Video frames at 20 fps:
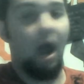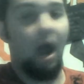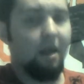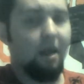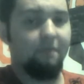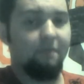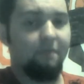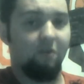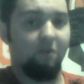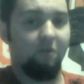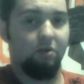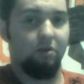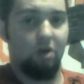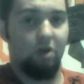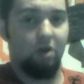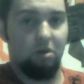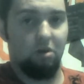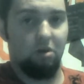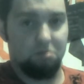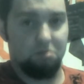I am very
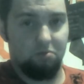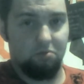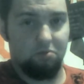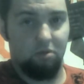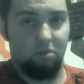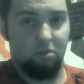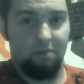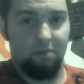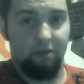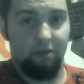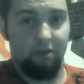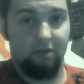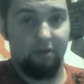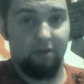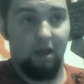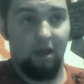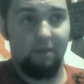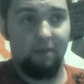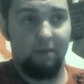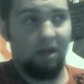knowledgeable about.